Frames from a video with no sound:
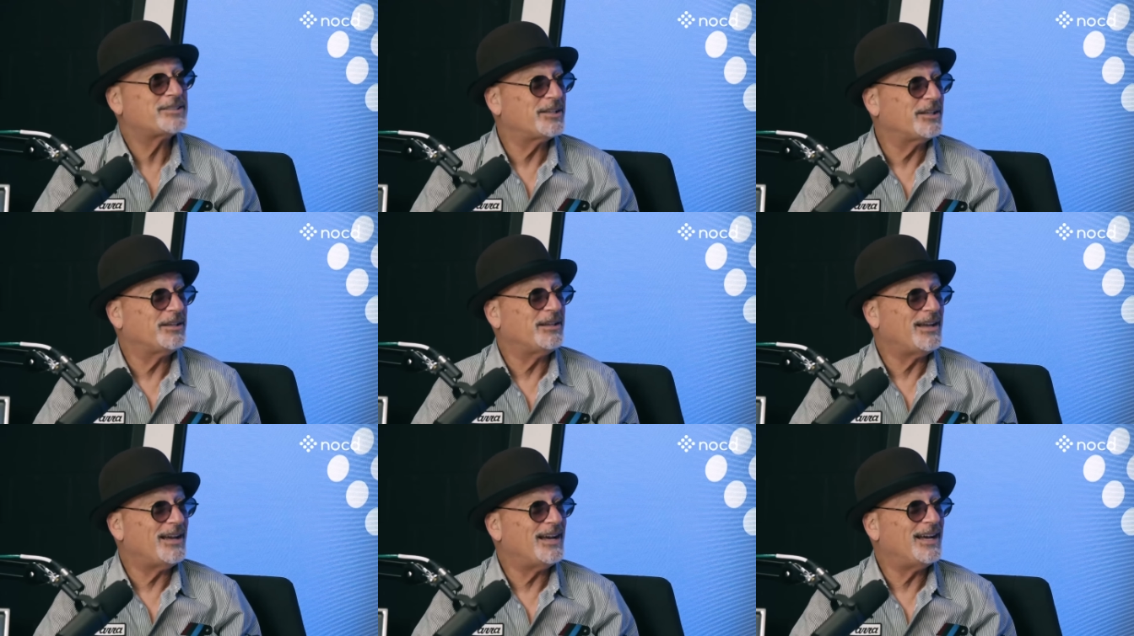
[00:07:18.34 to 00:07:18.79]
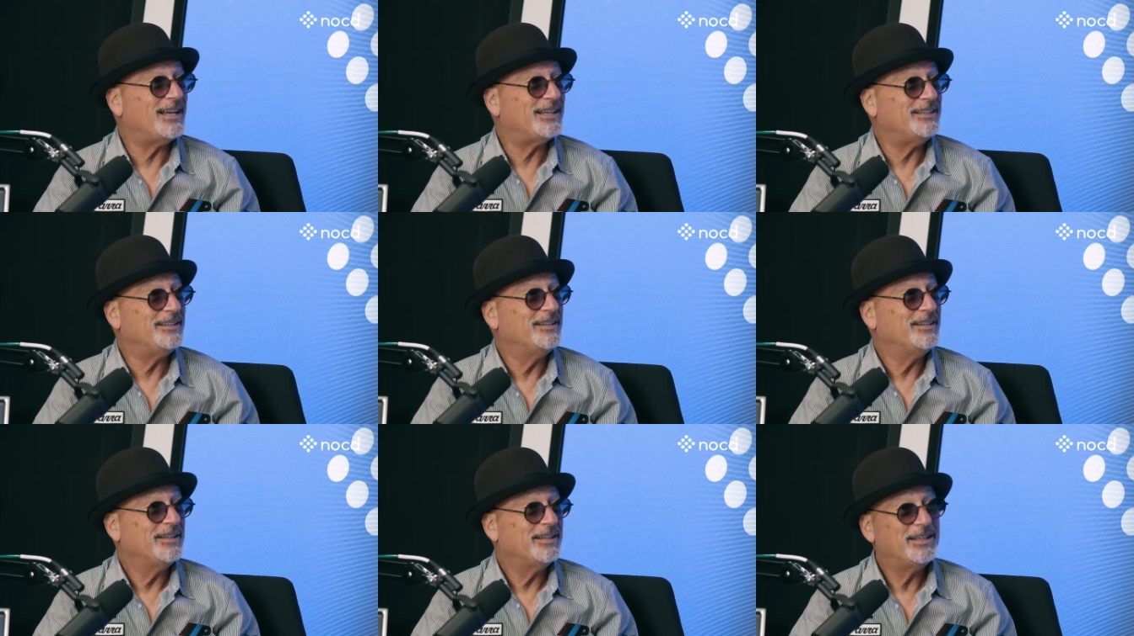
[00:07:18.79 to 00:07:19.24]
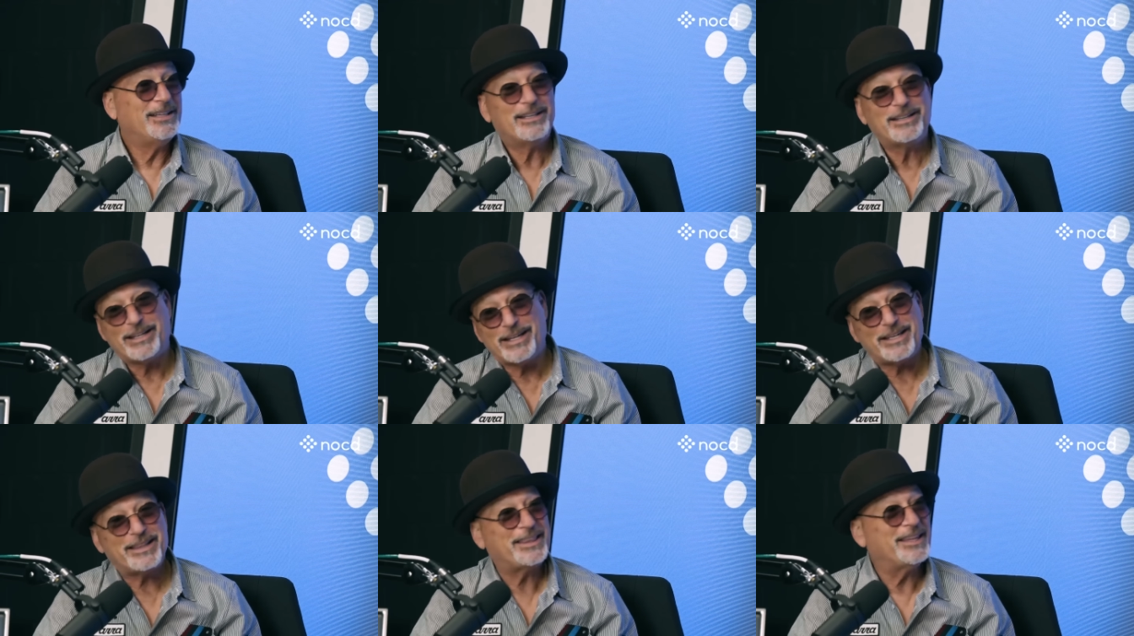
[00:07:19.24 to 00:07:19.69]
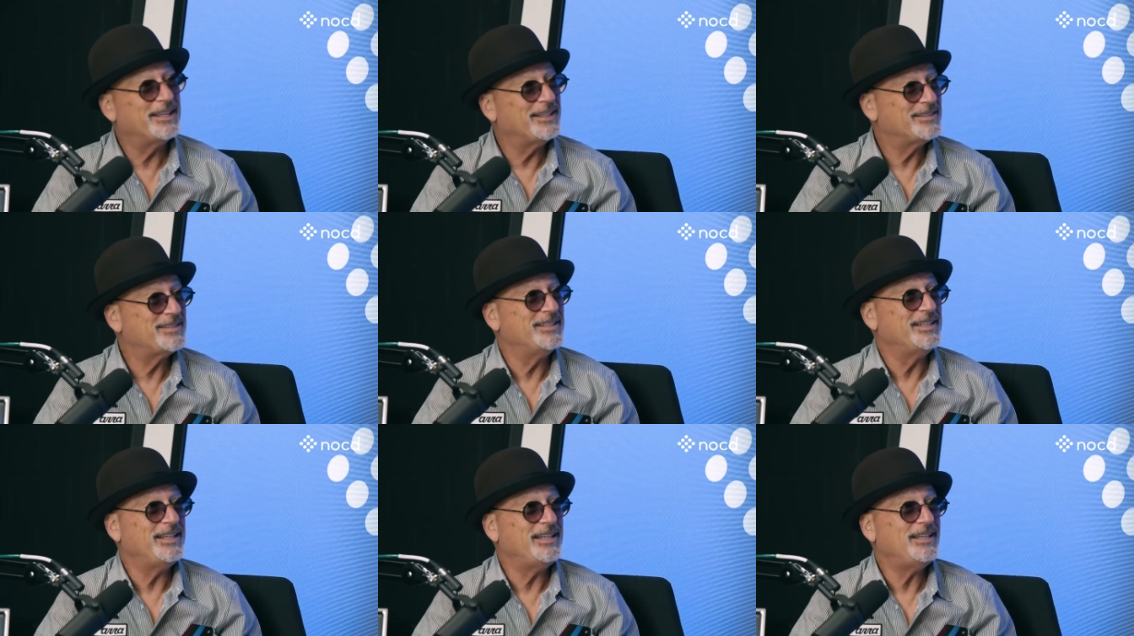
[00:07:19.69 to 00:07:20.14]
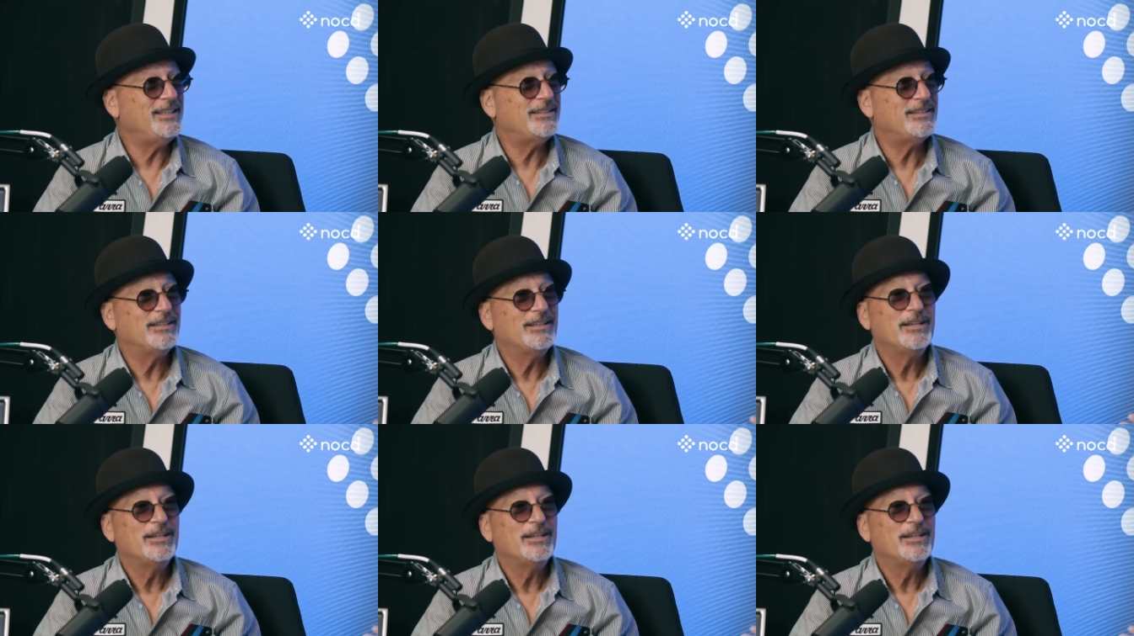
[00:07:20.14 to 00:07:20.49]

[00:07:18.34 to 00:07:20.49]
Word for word: a lot. Mm-hmm. You like things neat.